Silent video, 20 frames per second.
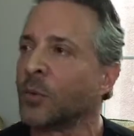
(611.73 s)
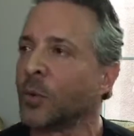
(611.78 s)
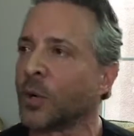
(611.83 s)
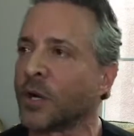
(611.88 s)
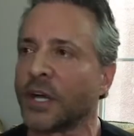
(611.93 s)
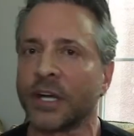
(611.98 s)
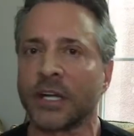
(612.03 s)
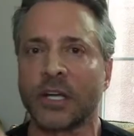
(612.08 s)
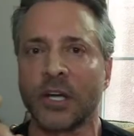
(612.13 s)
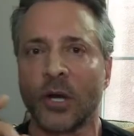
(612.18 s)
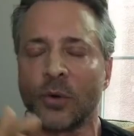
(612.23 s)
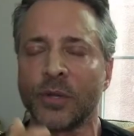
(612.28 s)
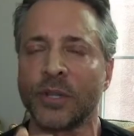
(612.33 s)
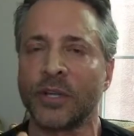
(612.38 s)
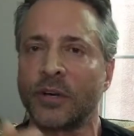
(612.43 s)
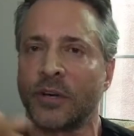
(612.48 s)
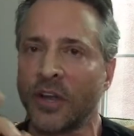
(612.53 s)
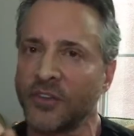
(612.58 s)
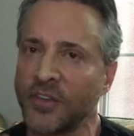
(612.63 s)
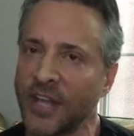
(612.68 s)
we're going to go
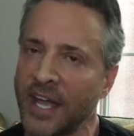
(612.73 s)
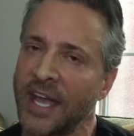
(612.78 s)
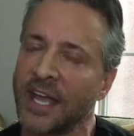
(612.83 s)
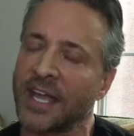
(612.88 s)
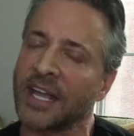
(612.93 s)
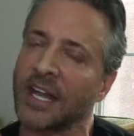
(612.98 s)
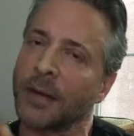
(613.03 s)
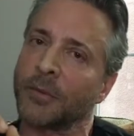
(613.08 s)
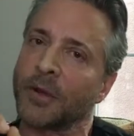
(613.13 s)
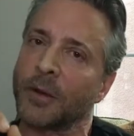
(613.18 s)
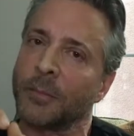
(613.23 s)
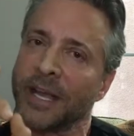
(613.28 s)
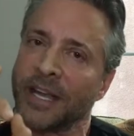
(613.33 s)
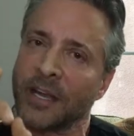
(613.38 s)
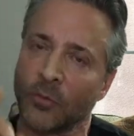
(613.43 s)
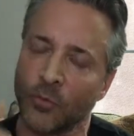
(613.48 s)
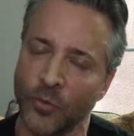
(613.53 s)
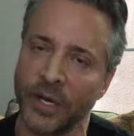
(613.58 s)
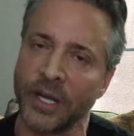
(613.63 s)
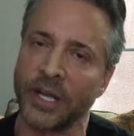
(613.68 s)
there today, and I'm going to
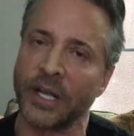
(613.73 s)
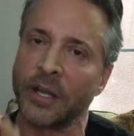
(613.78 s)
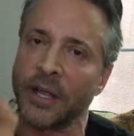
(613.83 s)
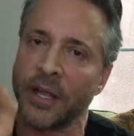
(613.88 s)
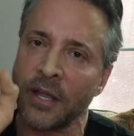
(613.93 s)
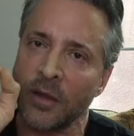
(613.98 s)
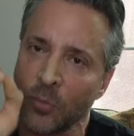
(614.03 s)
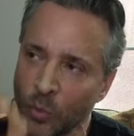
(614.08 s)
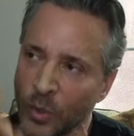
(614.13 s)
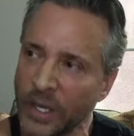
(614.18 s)
make it really,